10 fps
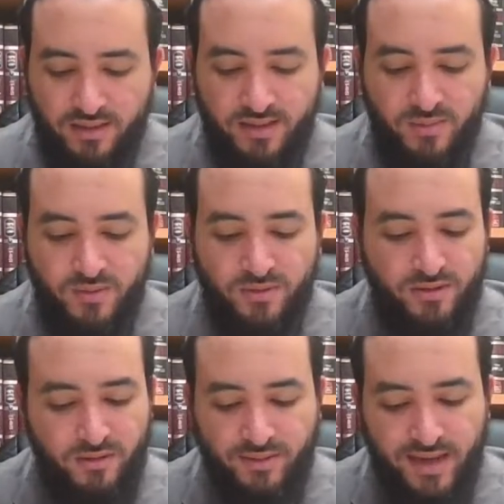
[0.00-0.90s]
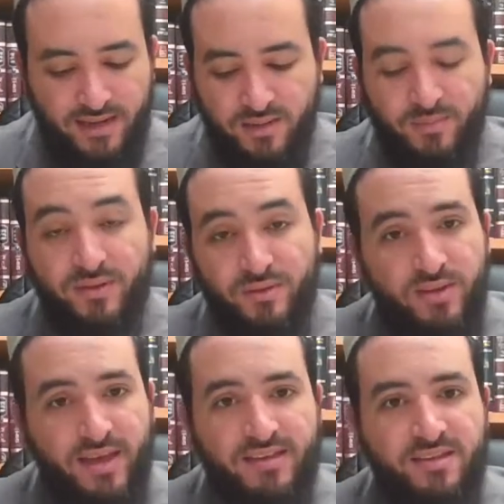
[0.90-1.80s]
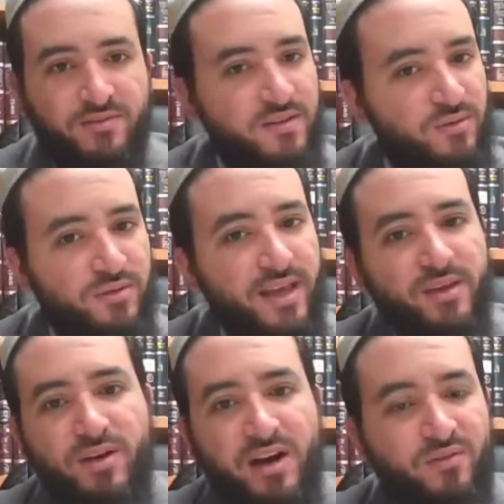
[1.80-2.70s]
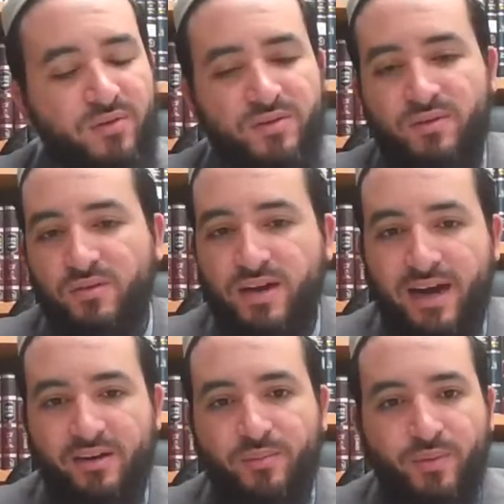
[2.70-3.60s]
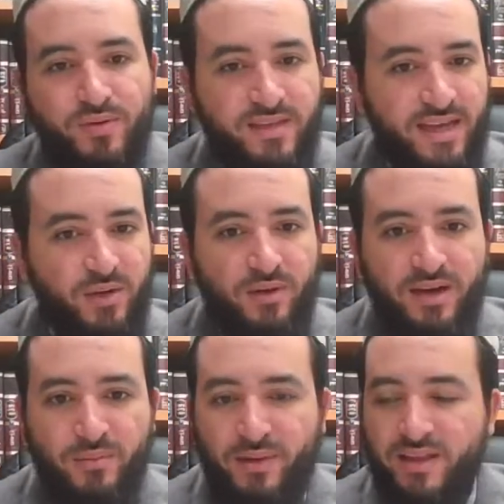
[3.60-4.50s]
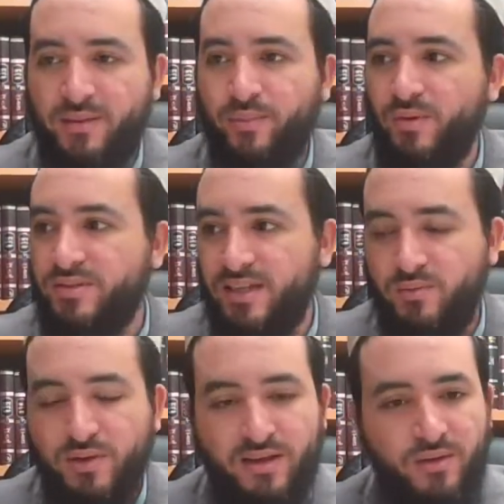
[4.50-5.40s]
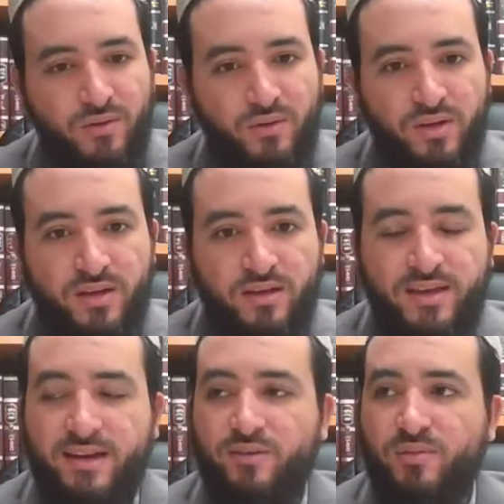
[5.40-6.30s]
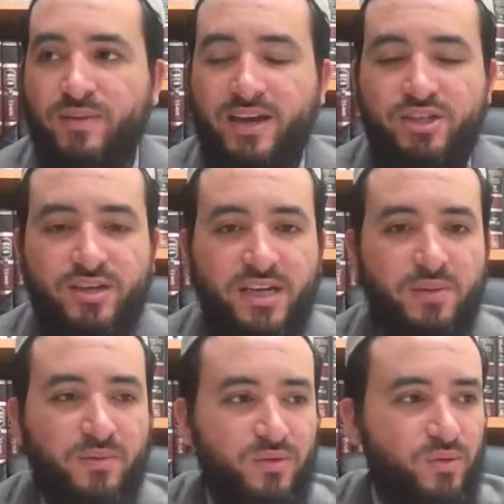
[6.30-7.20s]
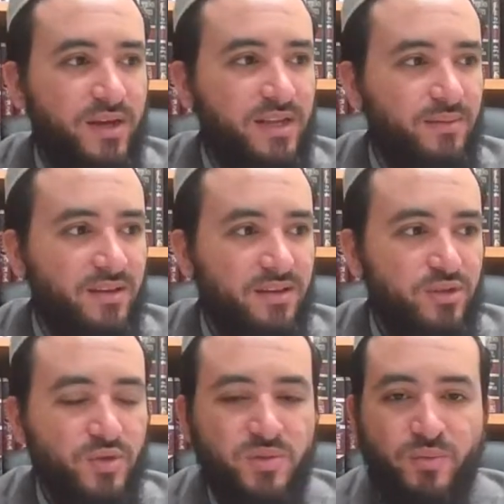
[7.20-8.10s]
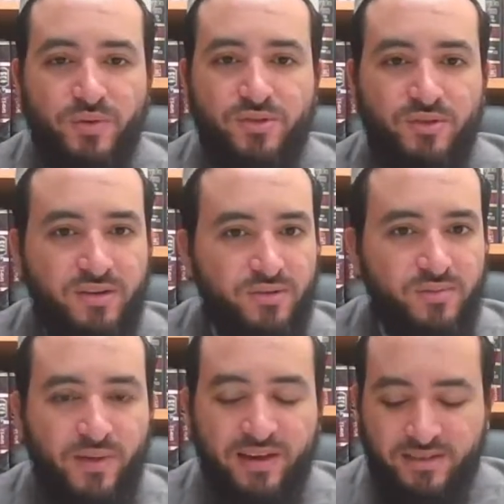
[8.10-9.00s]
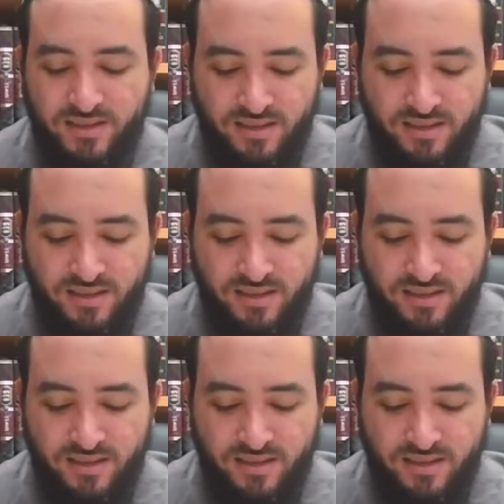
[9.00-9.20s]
this was not the reality. But today is different. Today you have all kind of books. Anyone can buy the books. Anyone can go here to Mea Shearim or to any Jewish bookstore and just buy